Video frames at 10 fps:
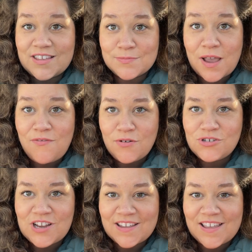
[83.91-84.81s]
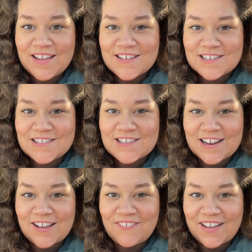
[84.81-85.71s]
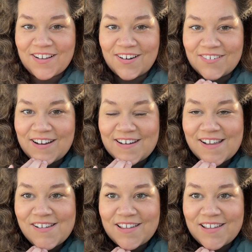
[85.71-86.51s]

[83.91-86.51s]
is my phone shaking because it's sitting on my car right now?